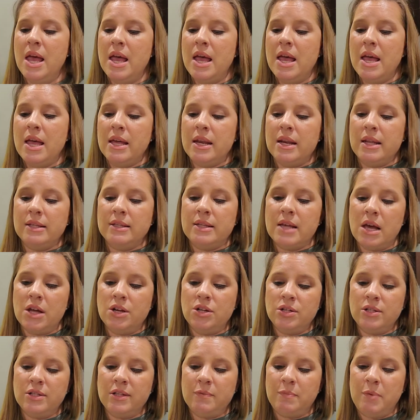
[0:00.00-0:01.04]
And as
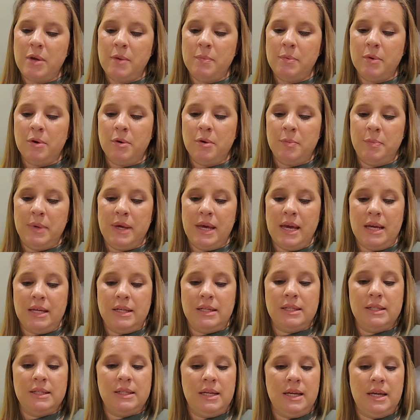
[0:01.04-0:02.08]
hundreds of people began
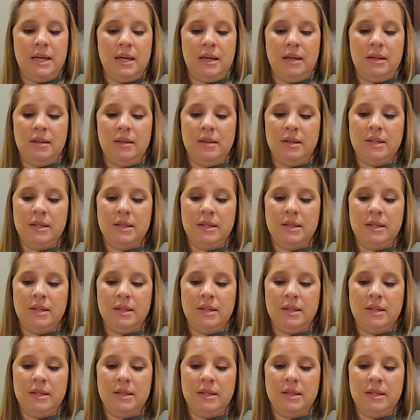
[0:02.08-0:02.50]
to sing,